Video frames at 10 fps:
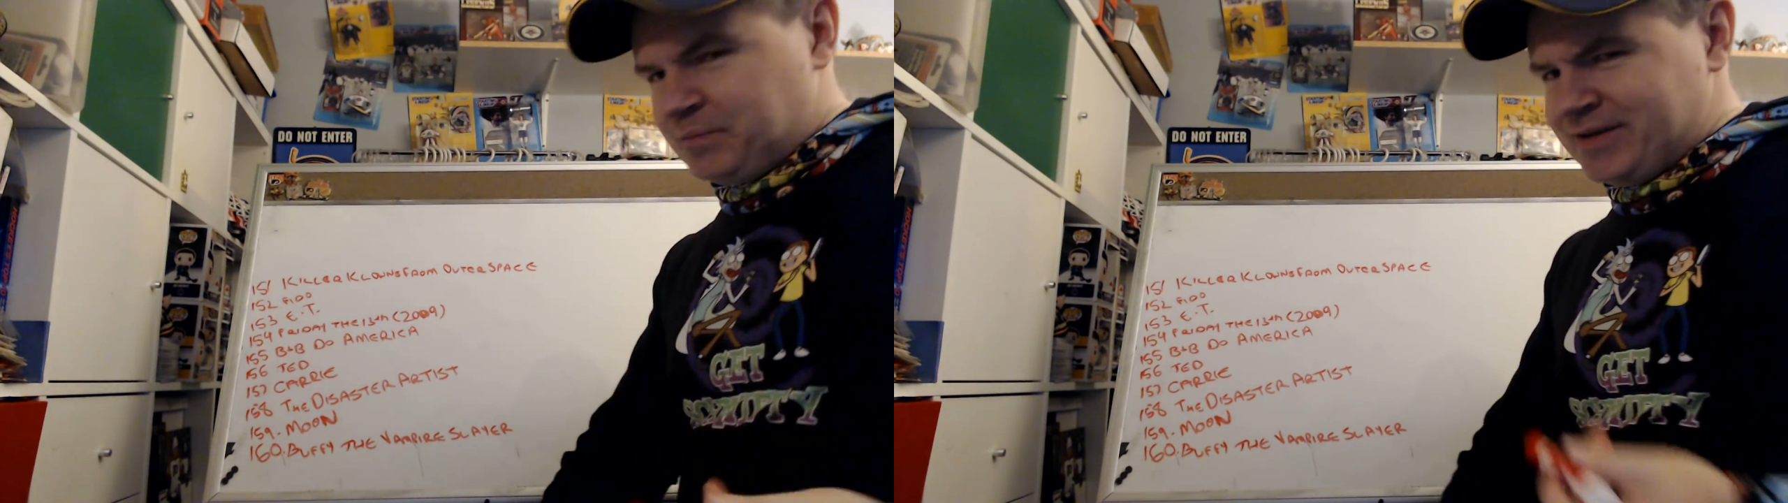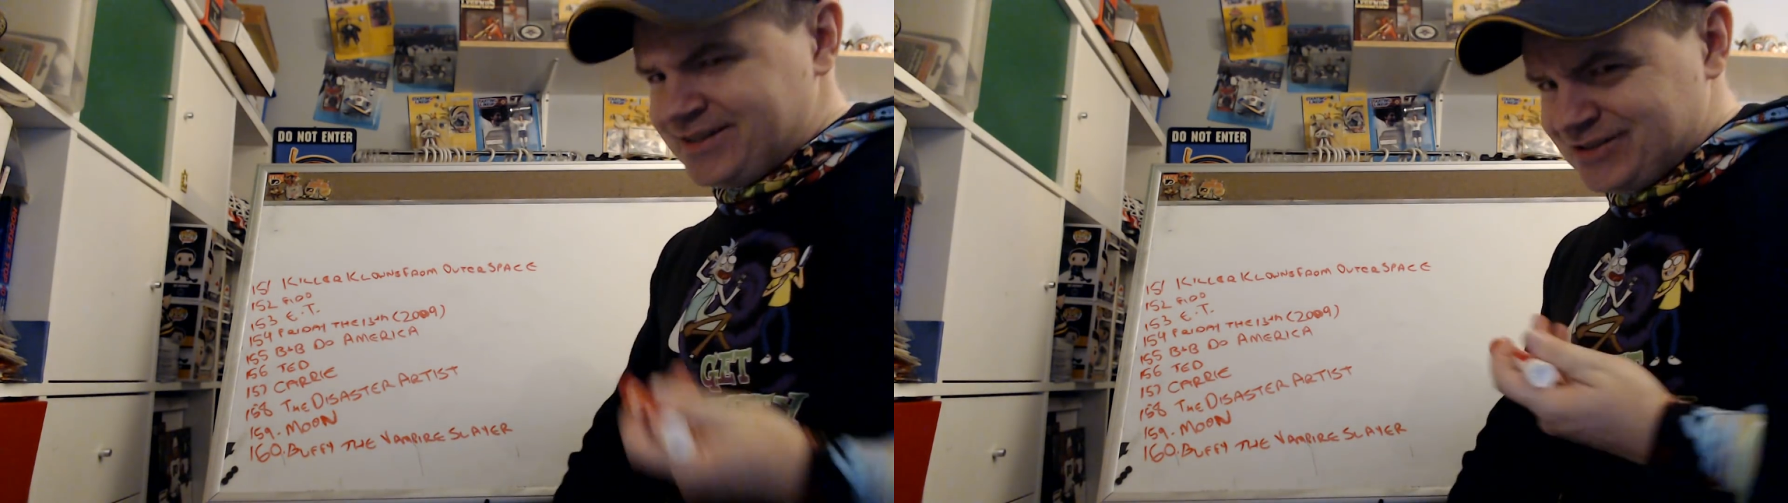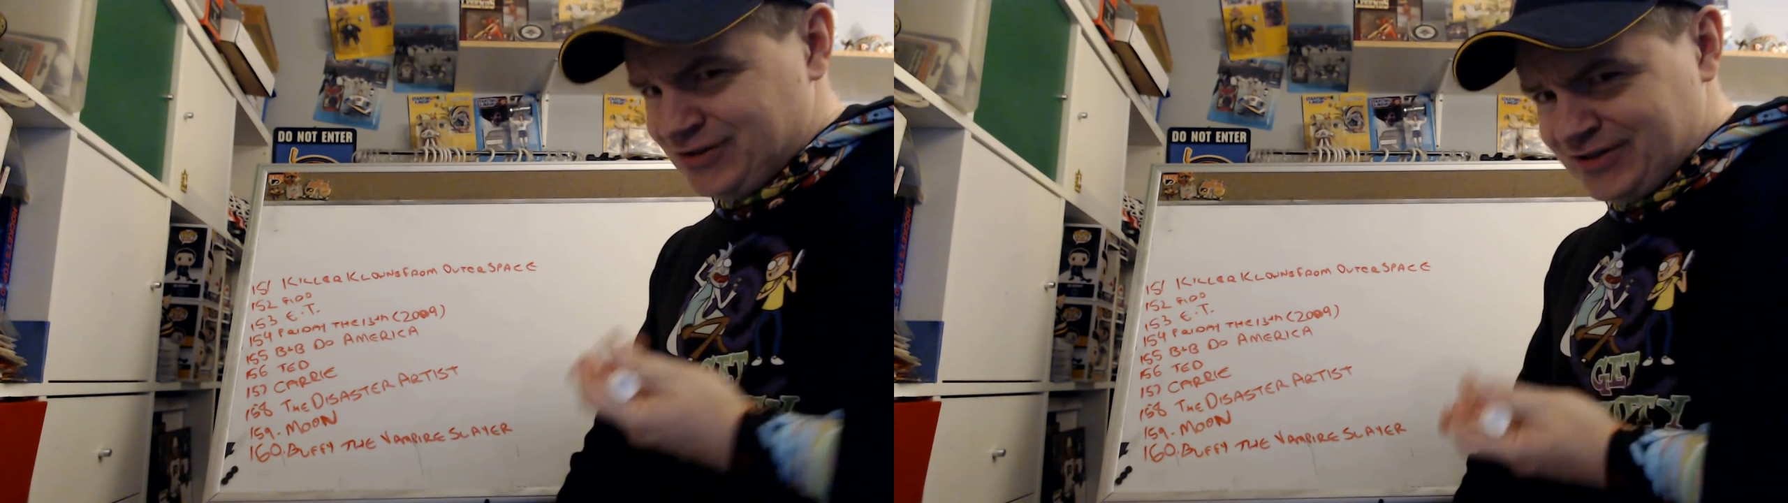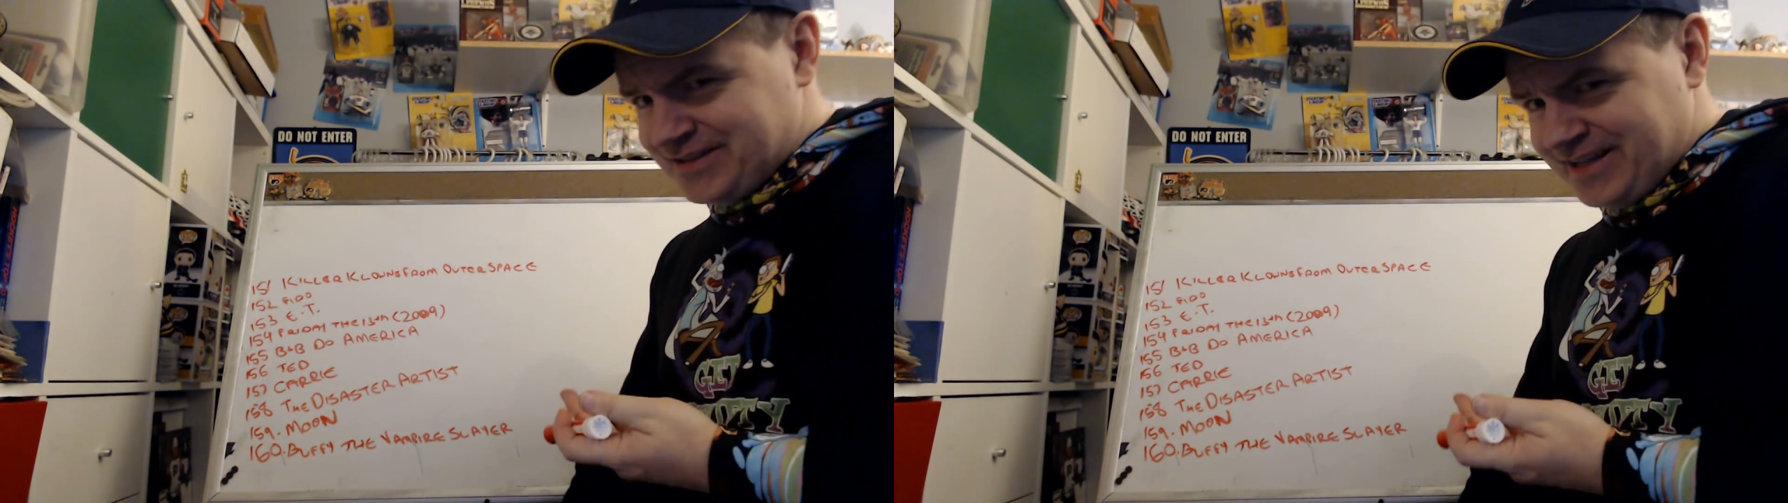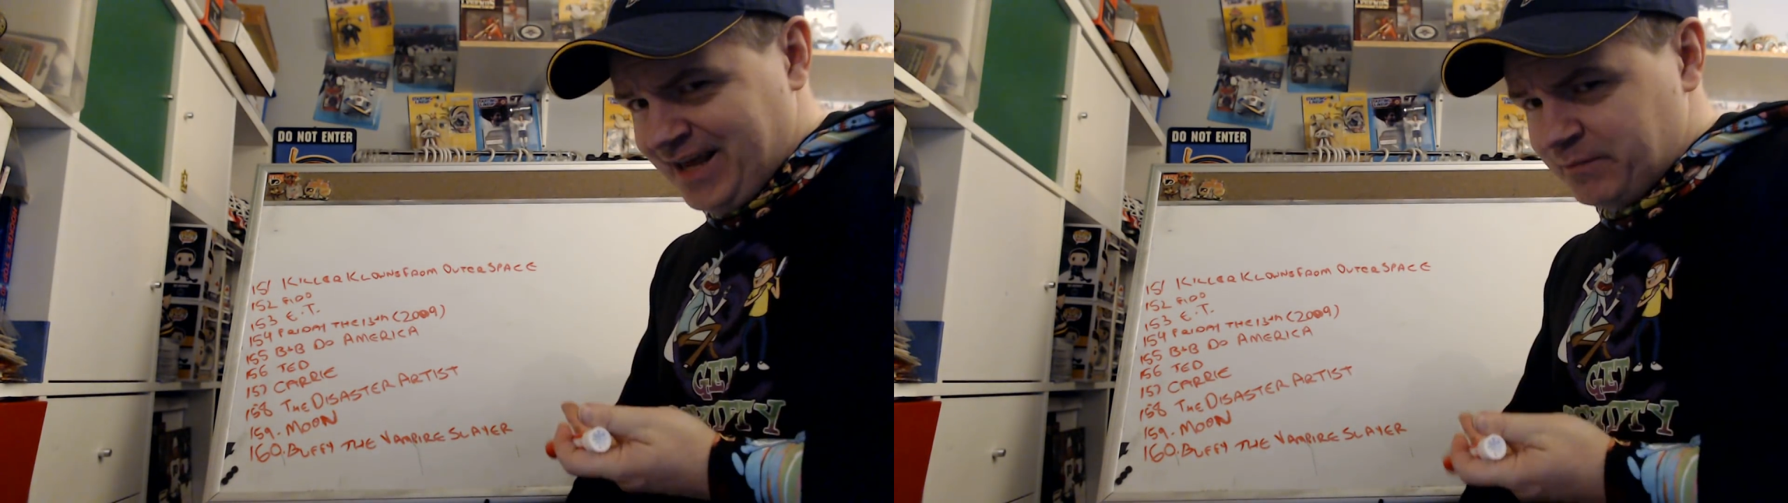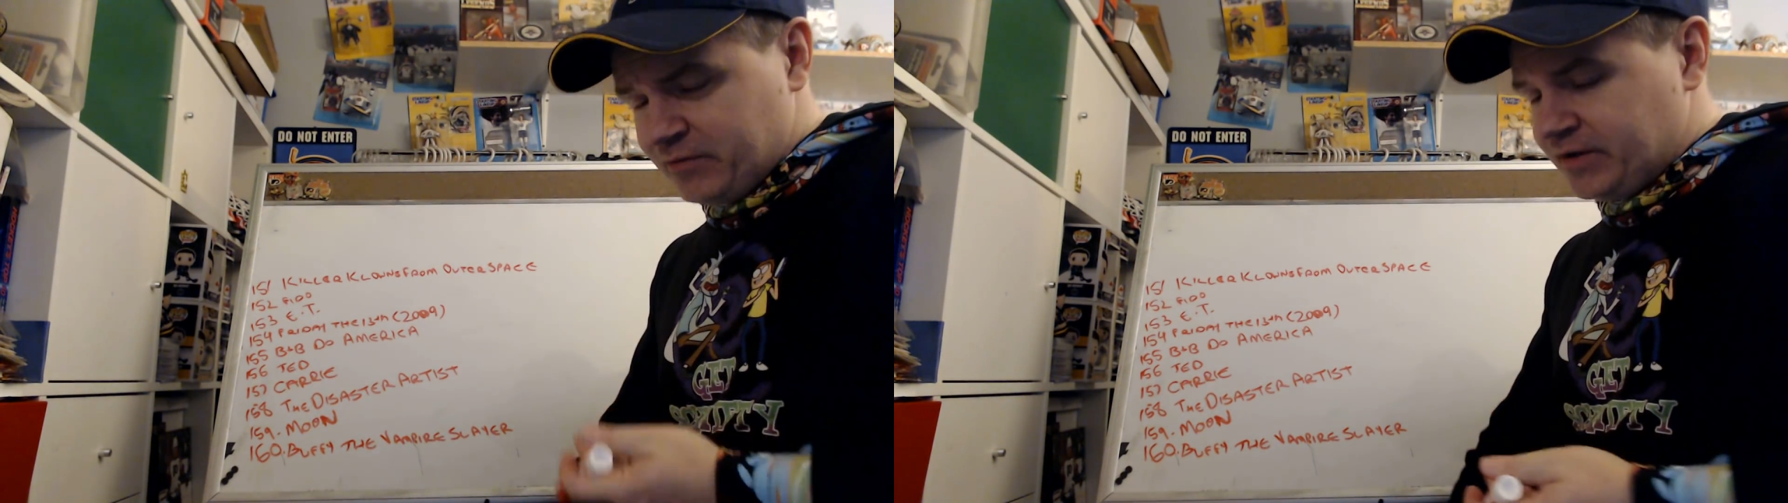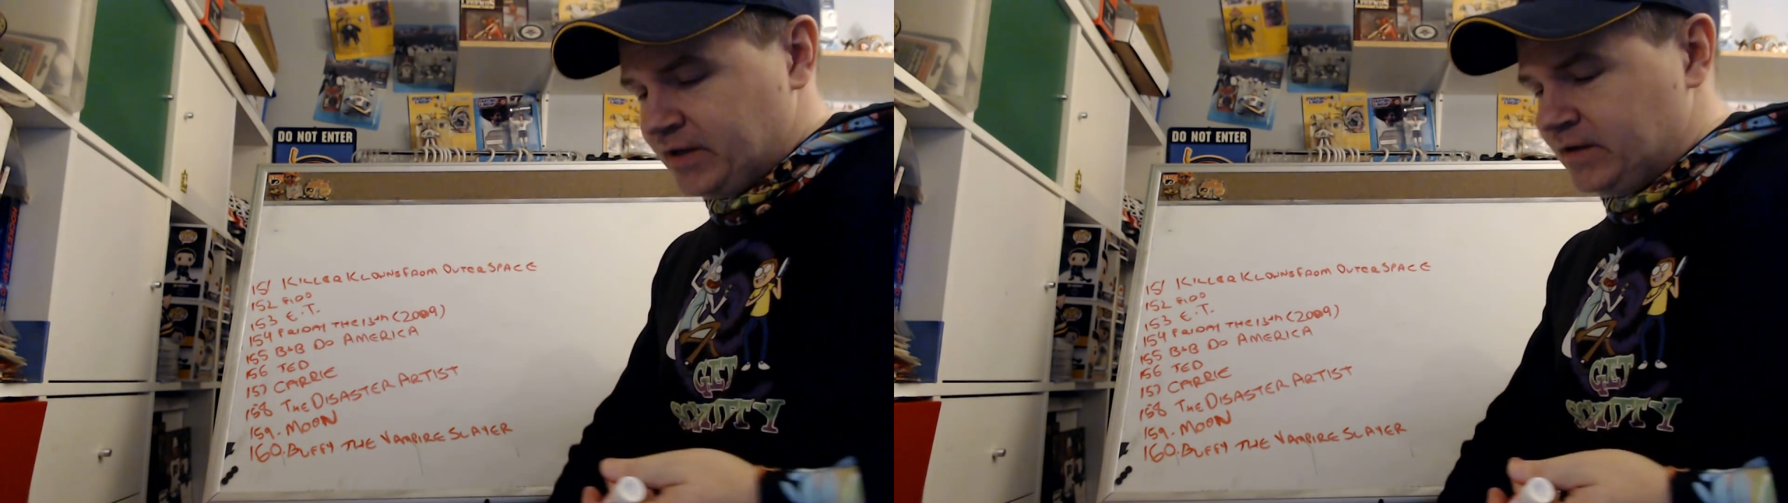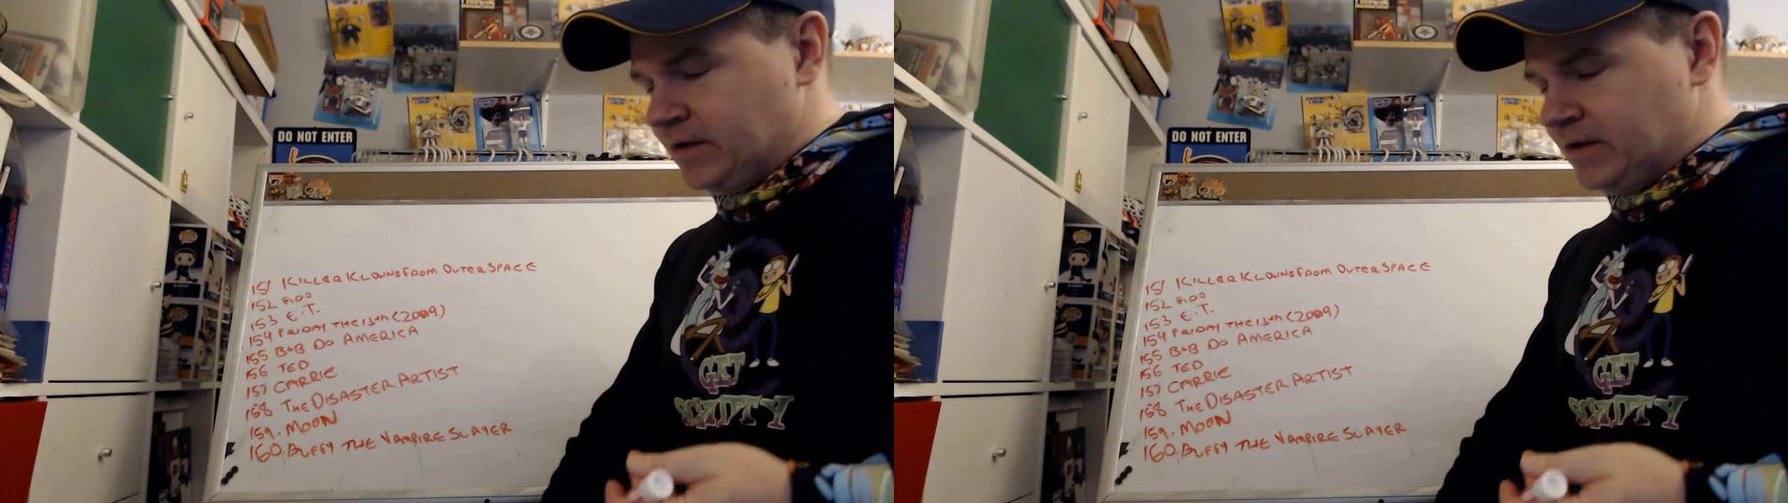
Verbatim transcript: because look at the name of it.